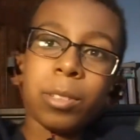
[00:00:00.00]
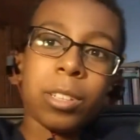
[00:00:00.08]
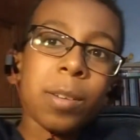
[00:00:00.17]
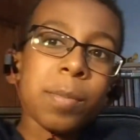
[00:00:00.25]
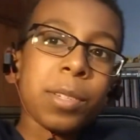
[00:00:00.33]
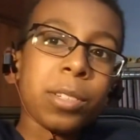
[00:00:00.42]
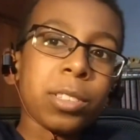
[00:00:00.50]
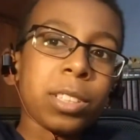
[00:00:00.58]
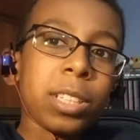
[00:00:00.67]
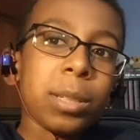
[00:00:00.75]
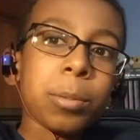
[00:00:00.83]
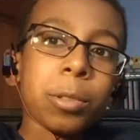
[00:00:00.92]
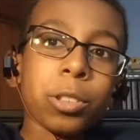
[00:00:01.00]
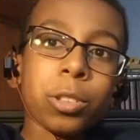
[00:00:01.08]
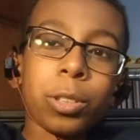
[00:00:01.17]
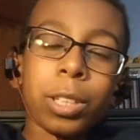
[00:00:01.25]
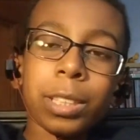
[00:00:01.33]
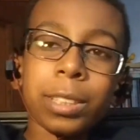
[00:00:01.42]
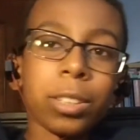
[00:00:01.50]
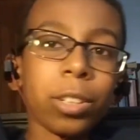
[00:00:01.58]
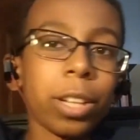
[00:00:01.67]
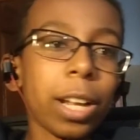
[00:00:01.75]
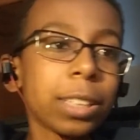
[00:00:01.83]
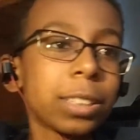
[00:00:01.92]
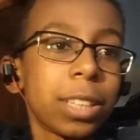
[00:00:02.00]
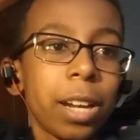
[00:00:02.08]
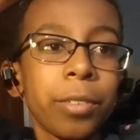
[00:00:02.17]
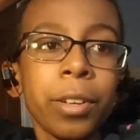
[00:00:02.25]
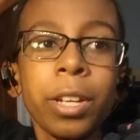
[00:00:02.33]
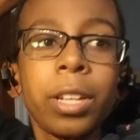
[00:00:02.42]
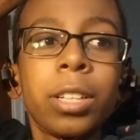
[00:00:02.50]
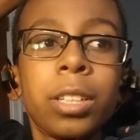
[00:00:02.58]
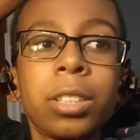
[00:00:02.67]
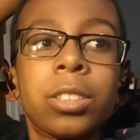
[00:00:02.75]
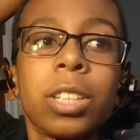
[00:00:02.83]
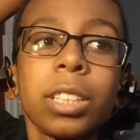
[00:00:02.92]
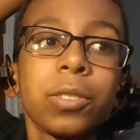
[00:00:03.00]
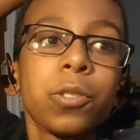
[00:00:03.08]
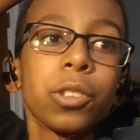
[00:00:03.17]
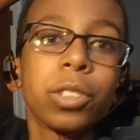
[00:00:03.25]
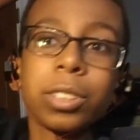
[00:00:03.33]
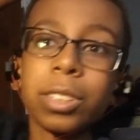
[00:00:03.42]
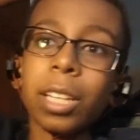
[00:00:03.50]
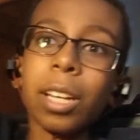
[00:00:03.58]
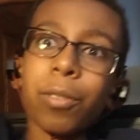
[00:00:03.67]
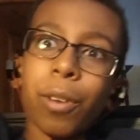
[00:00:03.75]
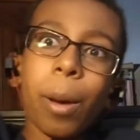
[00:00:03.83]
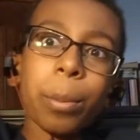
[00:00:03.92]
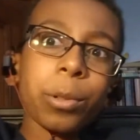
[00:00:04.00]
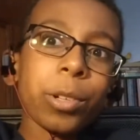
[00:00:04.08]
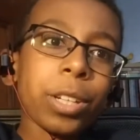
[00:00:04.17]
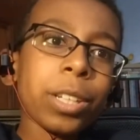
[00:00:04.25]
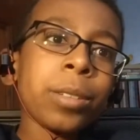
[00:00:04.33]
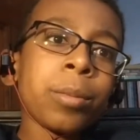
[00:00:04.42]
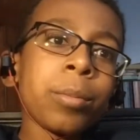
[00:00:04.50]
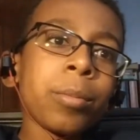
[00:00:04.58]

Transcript: computer's keyboard shortcuts and all that stuff just for the sake of upgrading?